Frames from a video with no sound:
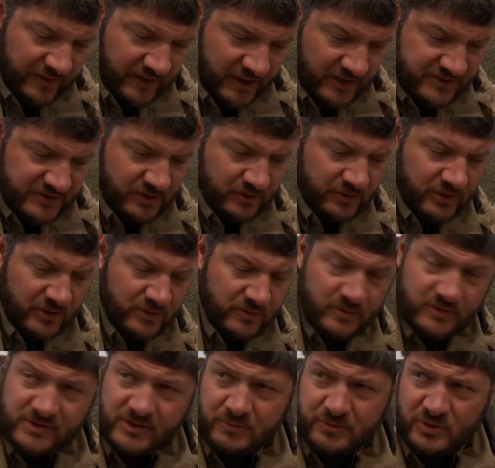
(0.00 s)
they also do
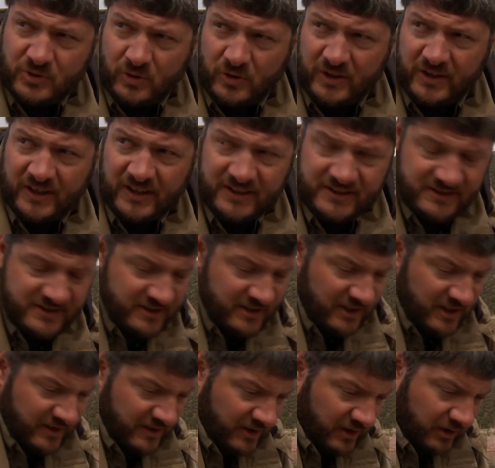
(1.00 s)
some shore nets.
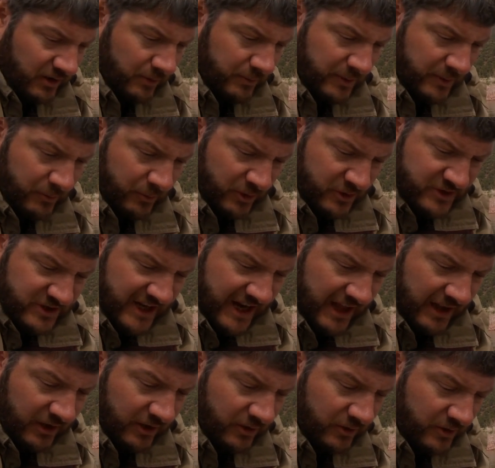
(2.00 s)
They're a little bit more
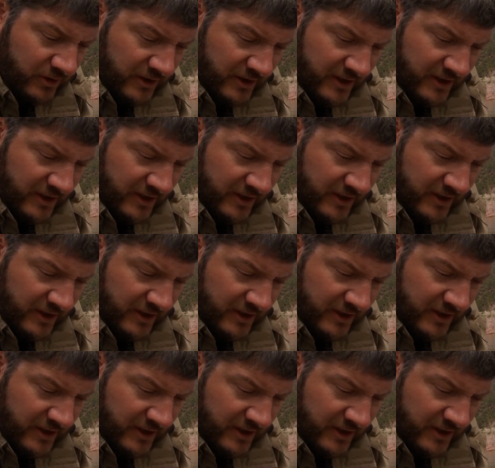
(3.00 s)
shallow.